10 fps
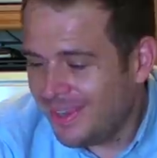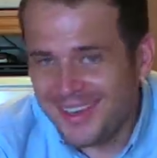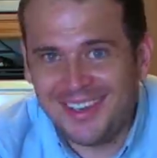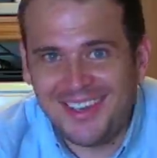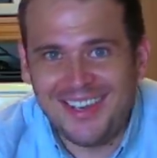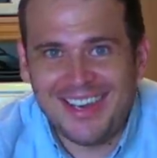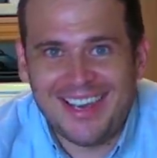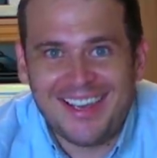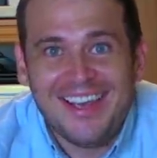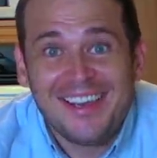
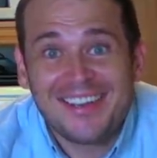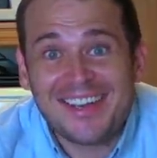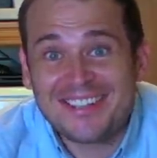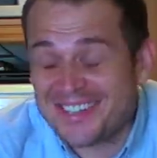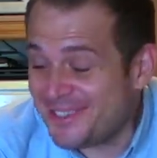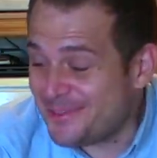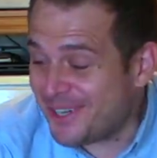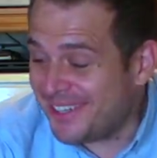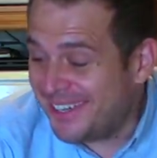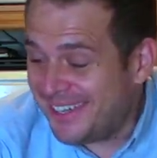Yeah, no, it's a good
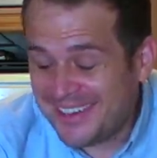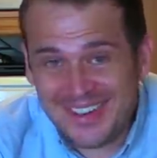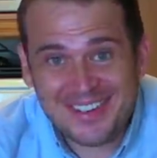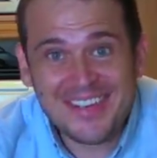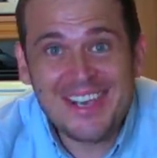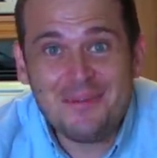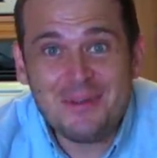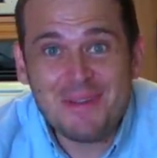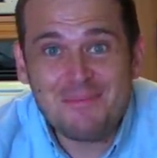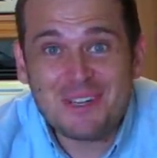one. I mean, think how
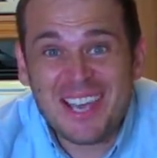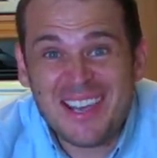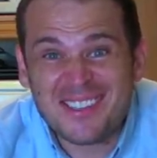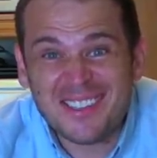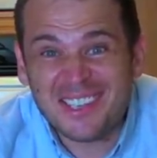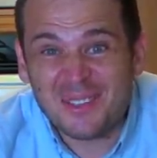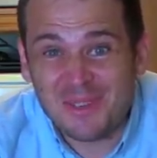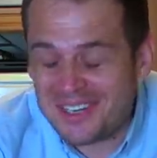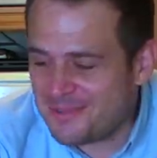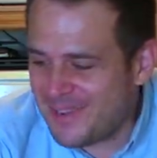many people are cancelling at the
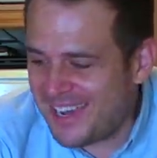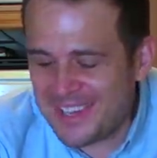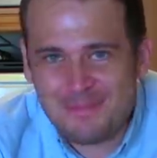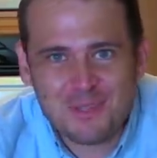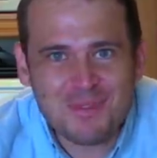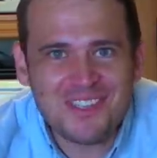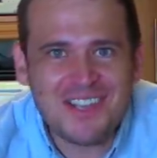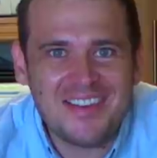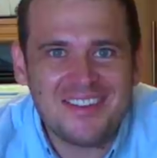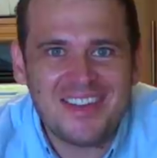minute. It's mad. They must be
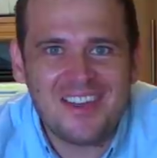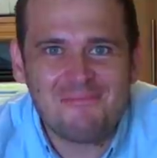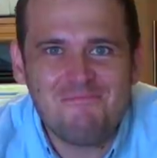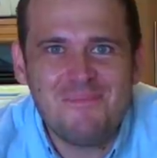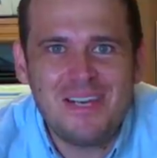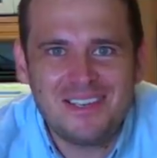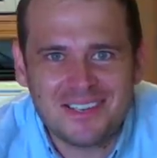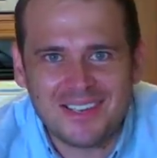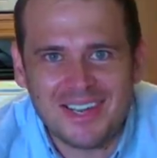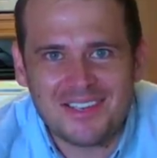sending out
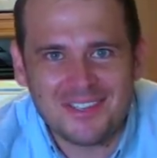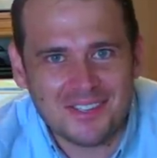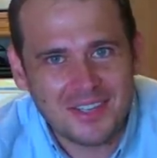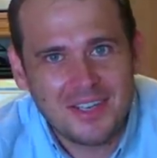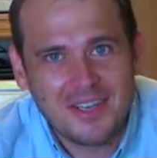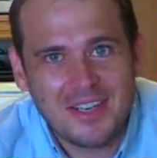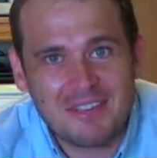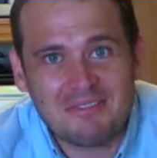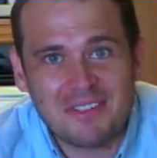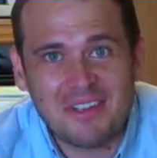millions of letters.
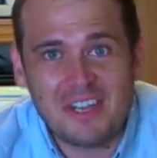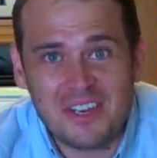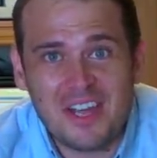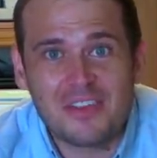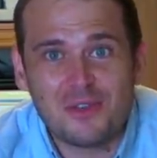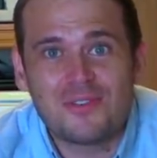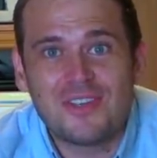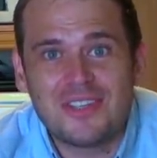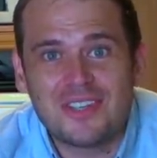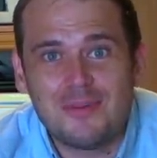And another good
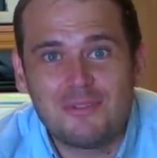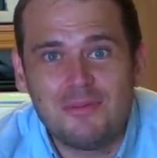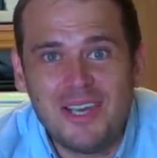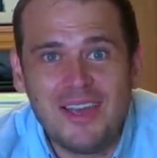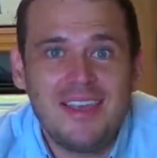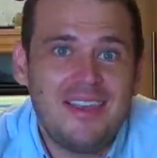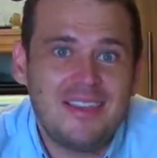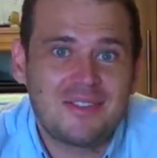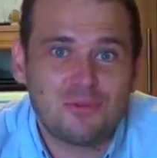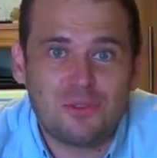thing to come from that
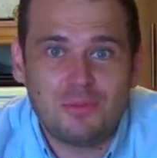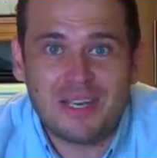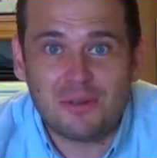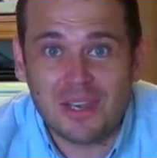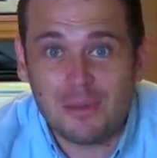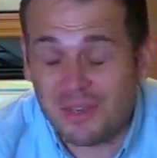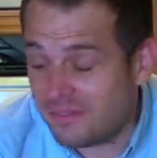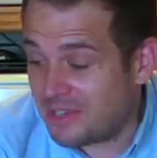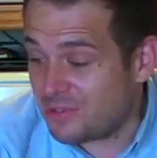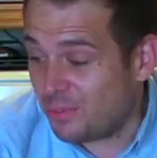is Royal Mail getting a bit of
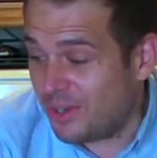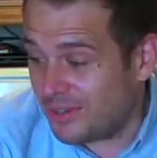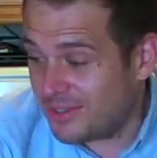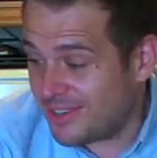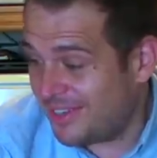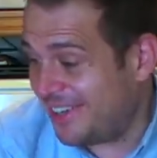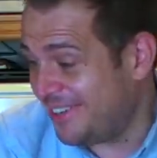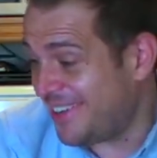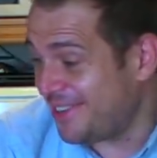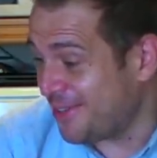extra work. So yeah,
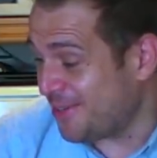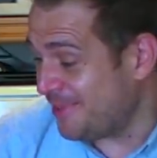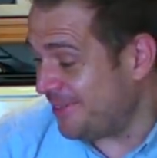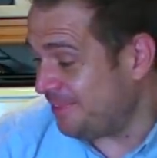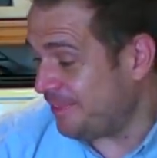no, good comment.